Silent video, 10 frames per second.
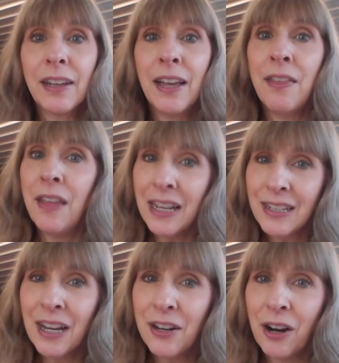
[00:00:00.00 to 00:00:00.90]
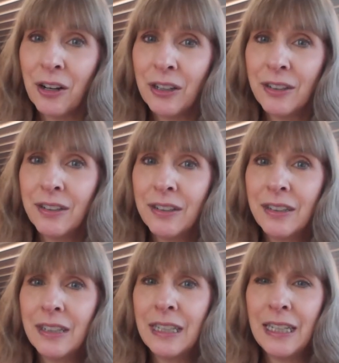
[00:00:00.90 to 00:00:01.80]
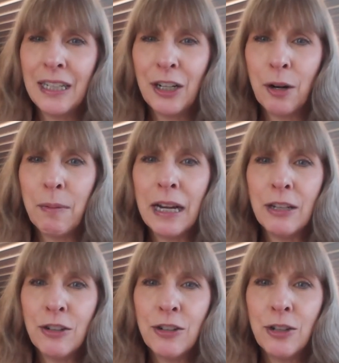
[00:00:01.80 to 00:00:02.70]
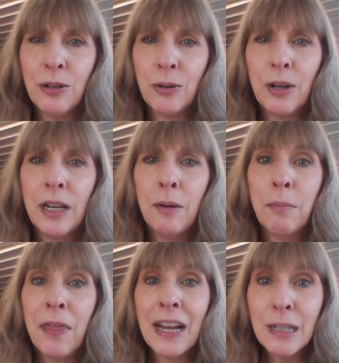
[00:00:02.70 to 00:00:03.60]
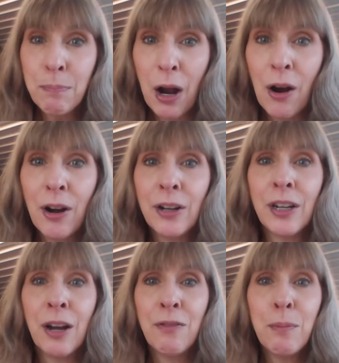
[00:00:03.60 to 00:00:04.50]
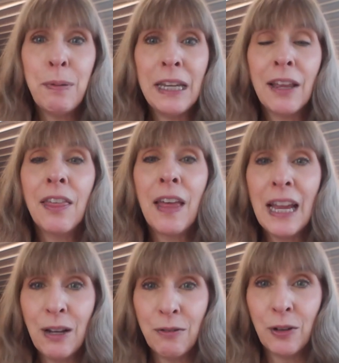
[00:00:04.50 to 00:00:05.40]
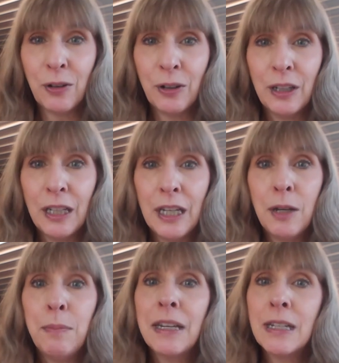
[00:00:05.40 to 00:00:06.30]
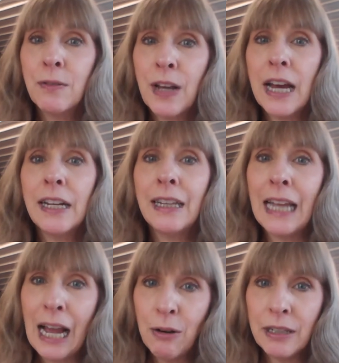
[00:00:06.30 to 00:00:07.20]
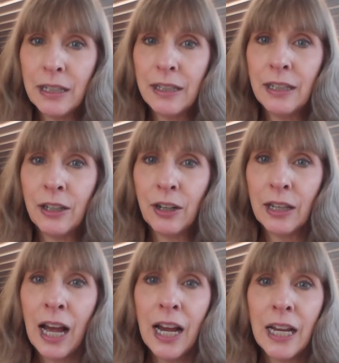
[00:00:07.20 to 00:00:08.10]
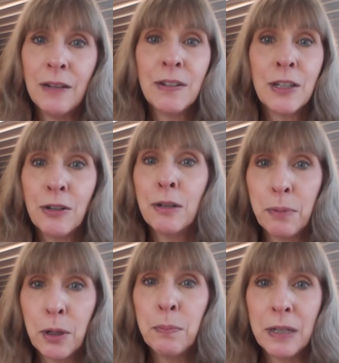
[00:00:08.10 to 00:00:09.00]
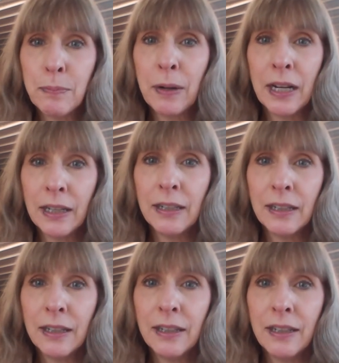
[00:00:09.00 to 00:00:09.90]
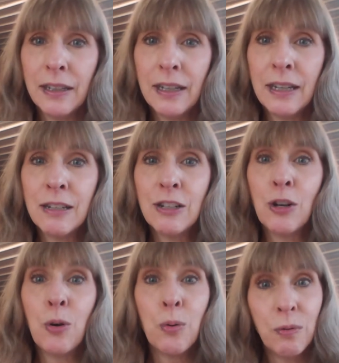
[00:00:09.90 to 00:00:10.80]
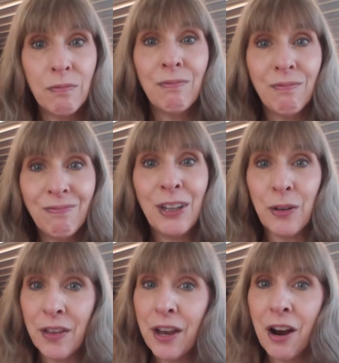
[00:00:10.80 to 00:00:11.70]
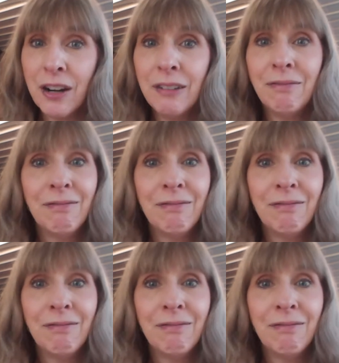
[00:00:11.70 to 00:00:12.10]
And that's kind of hard to get in our minds too, but that's part of the being thankful, because if God allowed it in our lives, there's a purpose behind it. And so here they are,